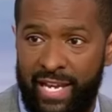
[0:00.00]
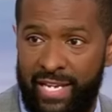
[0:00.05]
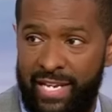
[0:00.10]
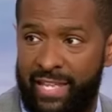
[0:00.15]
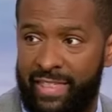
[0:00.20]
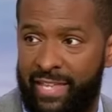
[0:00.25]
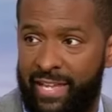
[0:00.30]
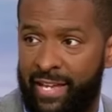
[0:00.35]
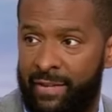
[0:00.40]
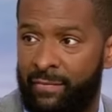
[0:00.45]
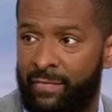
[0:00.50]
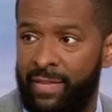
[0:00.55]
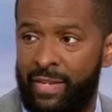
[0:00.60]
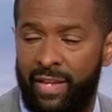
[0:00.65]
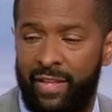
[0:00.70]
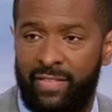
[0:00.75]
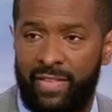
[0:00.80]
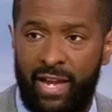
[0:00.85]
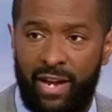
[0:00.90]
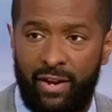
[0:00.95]
anything.
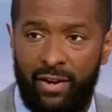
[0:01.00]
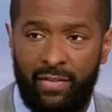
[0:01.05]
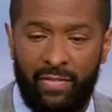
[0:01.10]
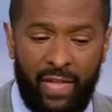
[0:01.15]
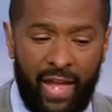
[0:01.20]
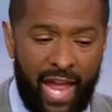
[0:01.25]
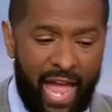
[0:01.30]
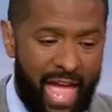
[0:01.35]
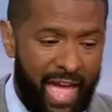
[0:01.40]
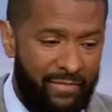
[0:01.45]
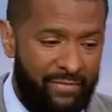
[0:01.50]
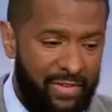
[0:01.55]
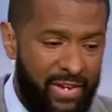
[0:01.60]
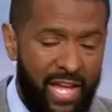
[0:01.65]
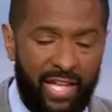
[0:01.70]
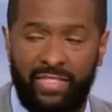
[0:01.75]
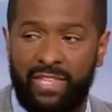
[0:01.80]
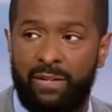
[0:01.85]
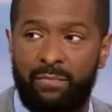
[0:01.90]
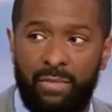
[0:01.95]
They have
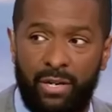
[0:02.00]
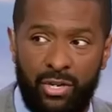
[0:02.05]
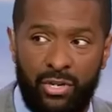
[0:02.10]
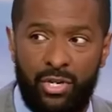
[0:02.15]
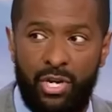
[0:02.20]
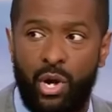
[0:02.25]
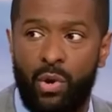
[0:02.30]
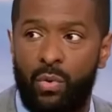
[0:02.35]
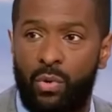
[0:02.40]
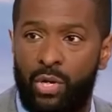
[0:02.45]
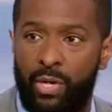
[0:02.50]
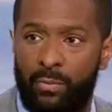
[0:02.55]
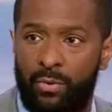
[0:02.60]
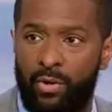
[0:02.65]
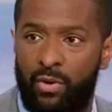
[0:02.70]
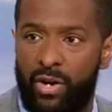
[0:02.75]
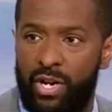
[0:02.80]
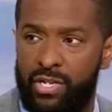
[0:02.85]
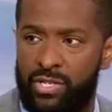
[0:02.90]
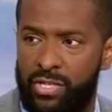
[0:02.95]
nothing but a no on
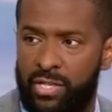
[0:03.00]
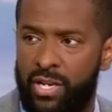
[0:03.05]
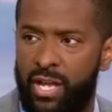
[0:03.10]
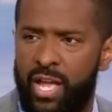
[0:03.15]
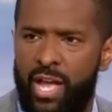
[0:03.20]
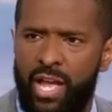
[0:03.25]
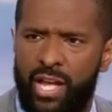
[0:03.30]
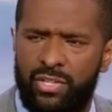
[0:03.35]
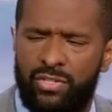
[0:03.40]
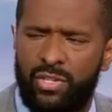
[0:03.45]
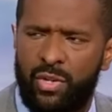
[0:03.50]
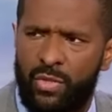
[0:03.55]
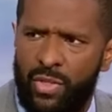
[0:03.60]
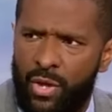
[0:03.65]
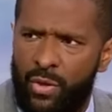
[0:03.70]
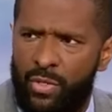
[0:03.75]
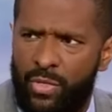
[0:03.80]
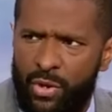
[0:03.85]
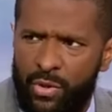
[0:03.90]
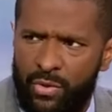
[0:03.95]
immigration. And so
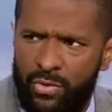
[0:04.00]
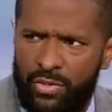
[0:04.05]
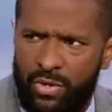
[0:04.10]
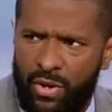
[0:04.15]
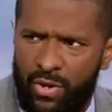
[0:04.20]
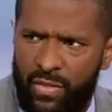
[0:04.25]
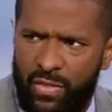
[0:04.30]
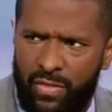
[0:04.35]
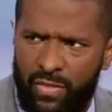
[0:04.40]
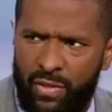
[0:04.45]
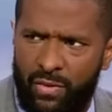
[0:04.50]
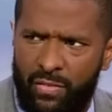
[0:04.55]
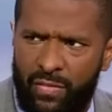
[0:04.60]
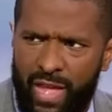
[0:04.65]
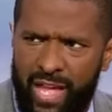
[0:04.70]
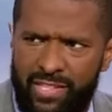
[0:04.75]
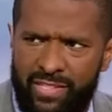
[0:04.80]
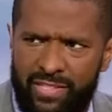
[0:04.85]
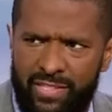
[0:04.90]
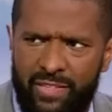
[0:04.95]

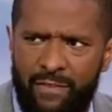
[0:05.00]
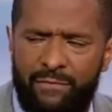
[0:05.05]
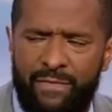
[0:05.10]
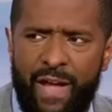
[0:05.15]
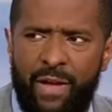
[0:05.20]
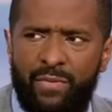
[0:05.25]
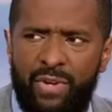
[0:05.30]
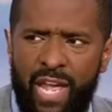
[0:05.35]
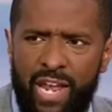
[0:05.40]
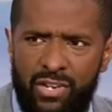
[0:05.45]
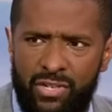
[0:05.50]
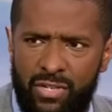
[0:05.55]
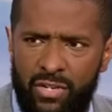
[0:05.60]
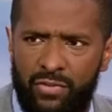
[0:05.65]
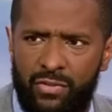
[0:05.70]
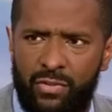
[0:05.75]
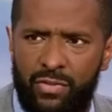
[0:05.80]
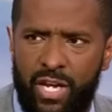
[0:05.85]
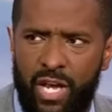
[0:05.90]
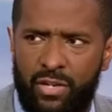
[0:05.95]
that's the foundation
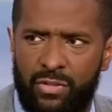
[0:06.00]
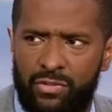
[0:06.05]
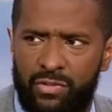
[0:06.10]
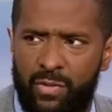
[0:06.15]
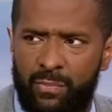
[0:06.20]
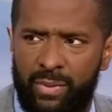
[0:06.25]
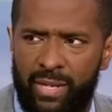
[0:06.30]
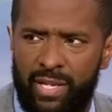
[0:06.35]
of who Donald Trump